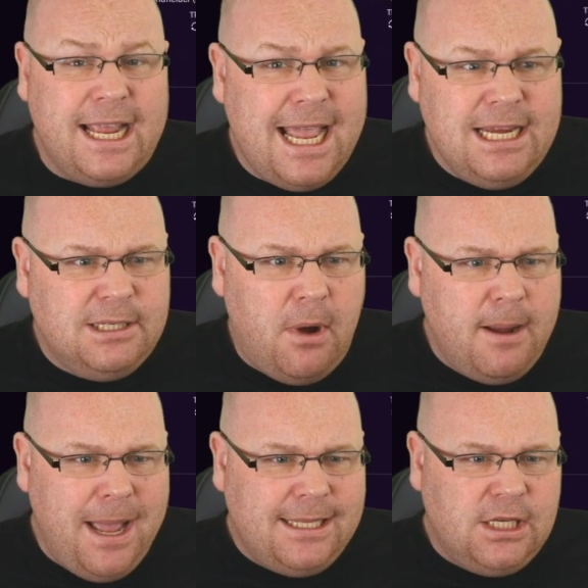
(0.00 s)
Against my
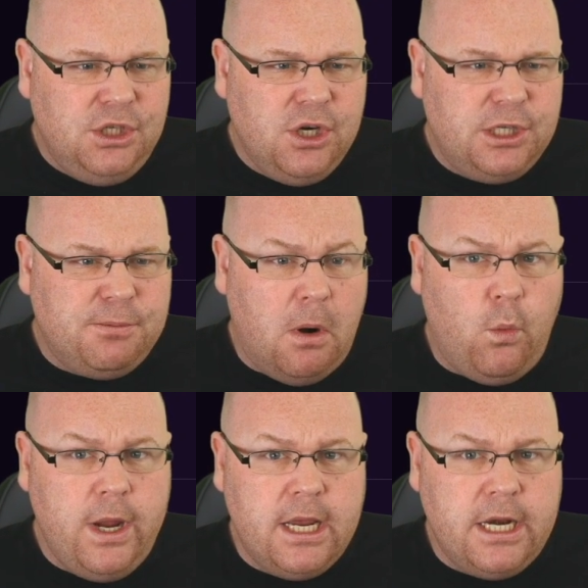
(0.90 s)
better judgment,
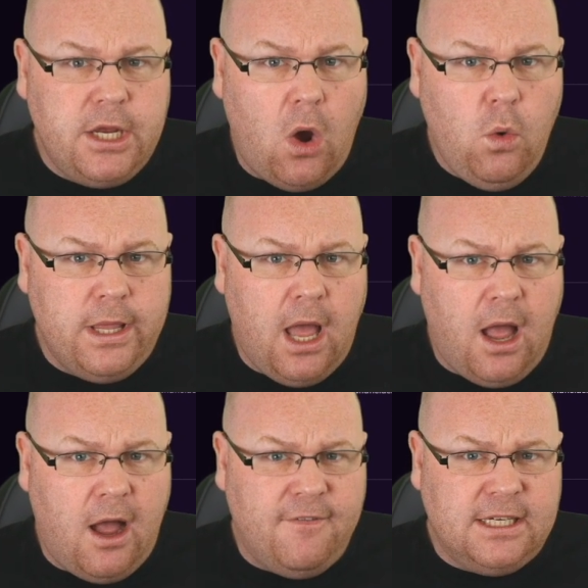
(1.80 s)
we're going to go with
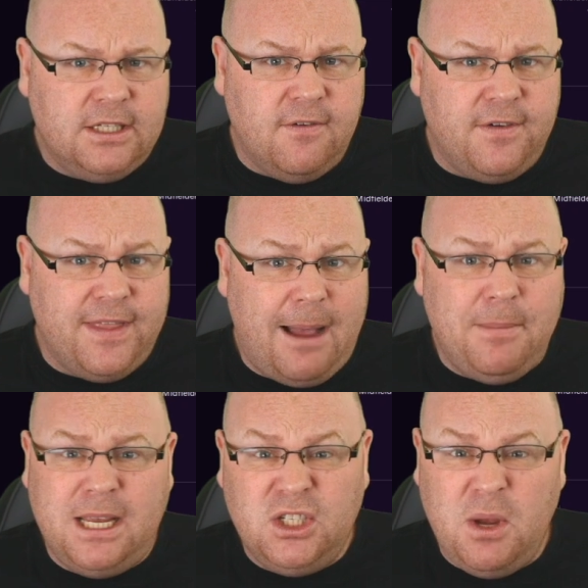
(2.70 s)
Hartvigsson for that,
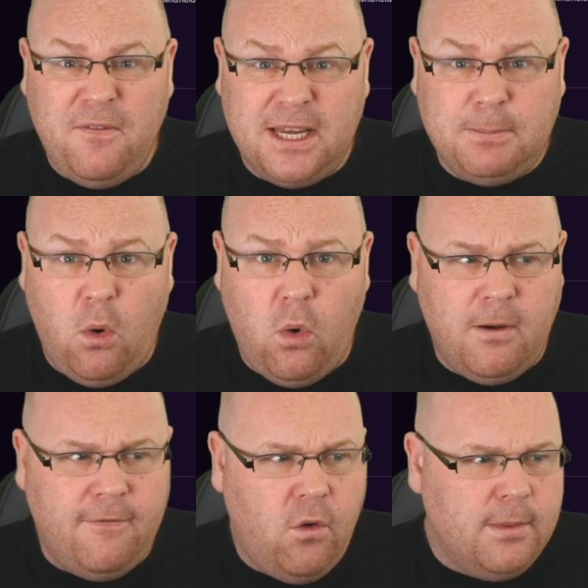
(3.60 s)
because some of his poor
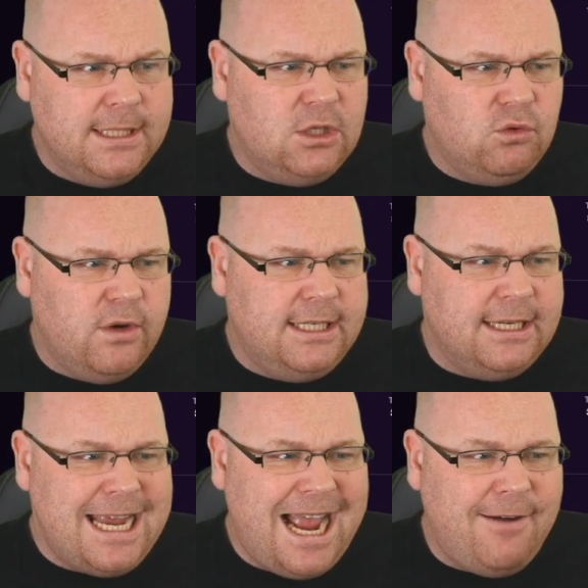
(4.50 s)
performances
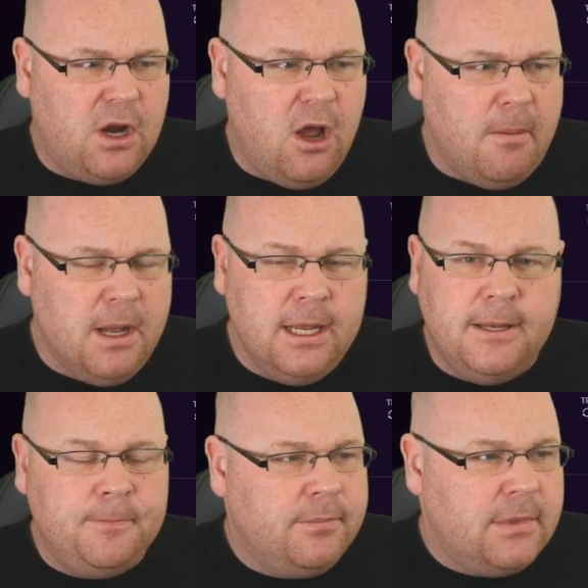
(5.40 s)
recently have come
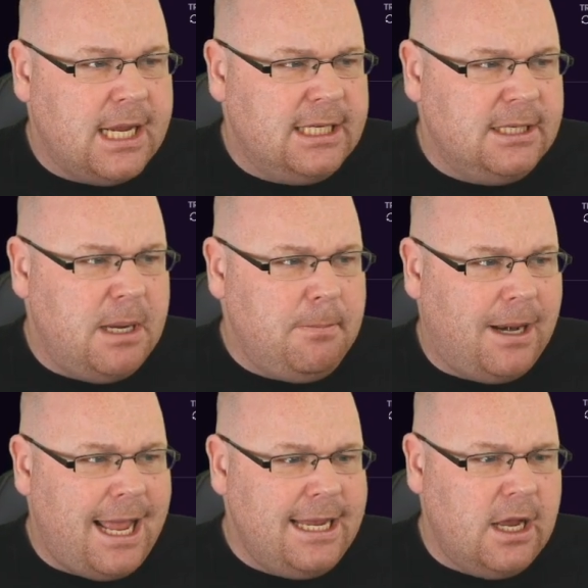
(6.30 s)
as he's been
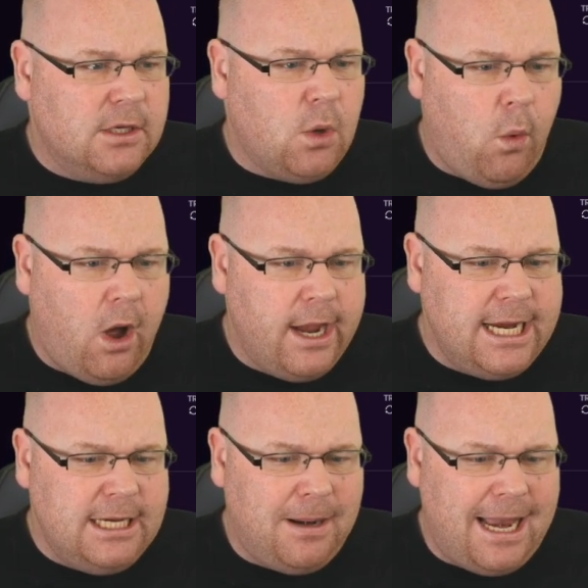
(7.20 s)
playing as a
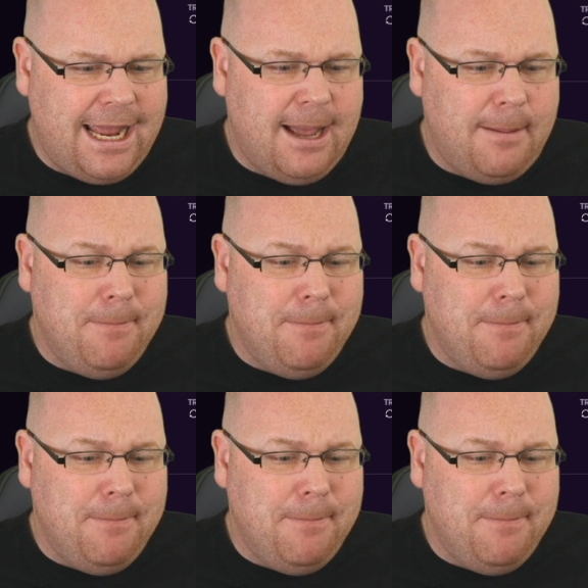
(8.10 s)
wide player.